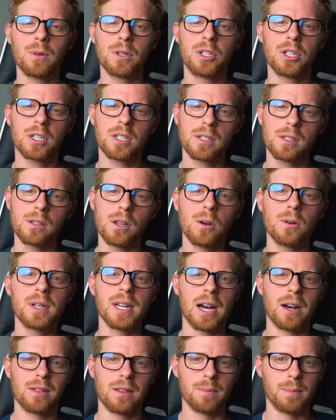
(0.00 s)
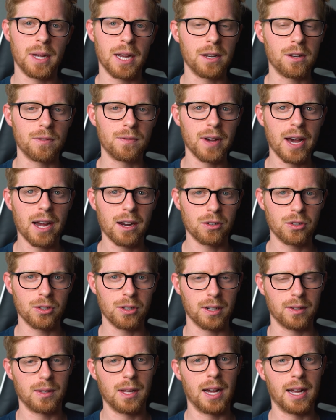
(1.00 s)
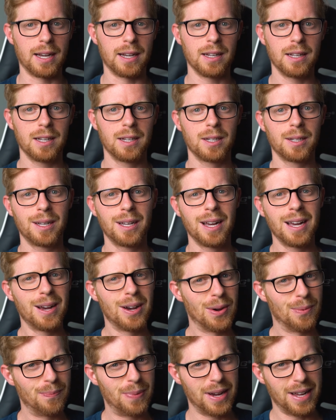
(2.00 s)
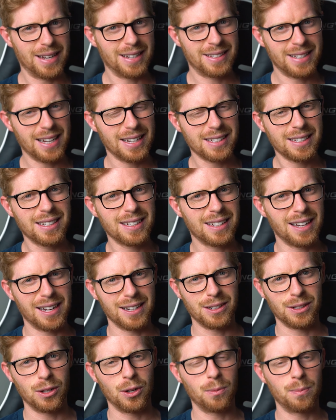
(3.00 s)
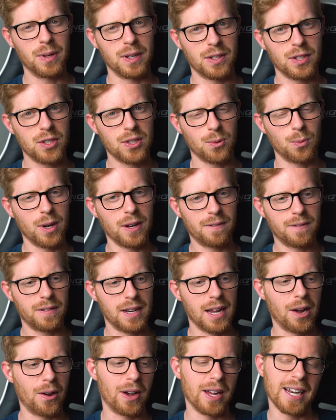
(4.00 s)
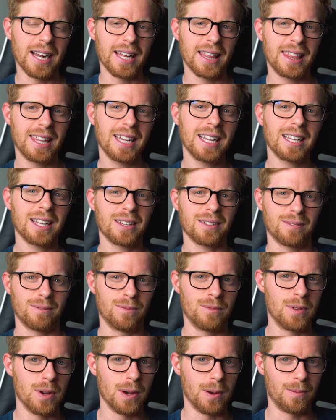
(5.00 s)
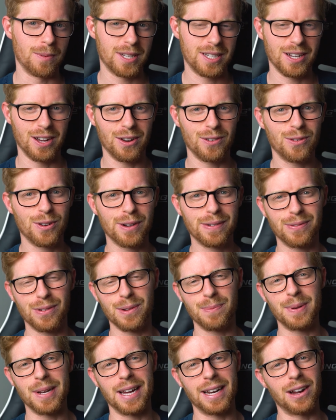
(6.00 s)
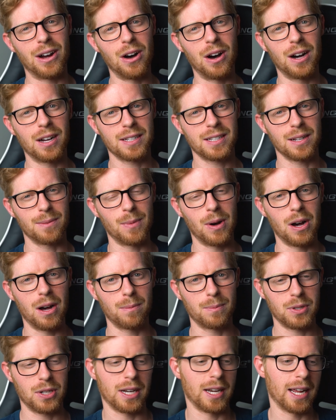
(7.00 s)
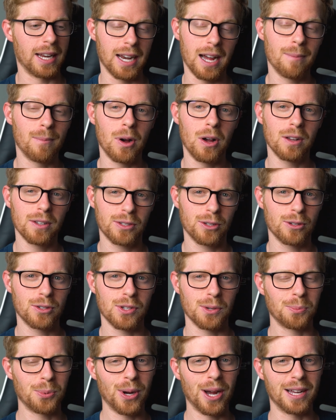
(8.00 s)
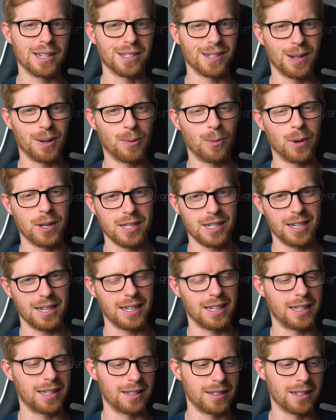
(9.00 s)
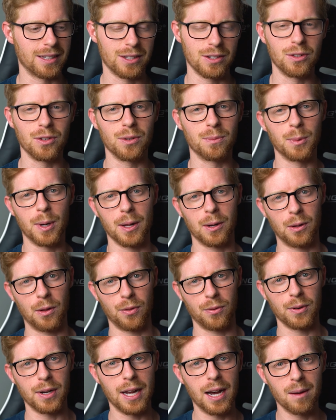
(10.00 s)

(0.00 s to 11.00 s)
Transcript: would just slow down the manufacturing line. But Tesla's gotten a little bit swift now, and I think the sunroof would be an awesome option, and I'm also surprised it wasn't in this new Model 3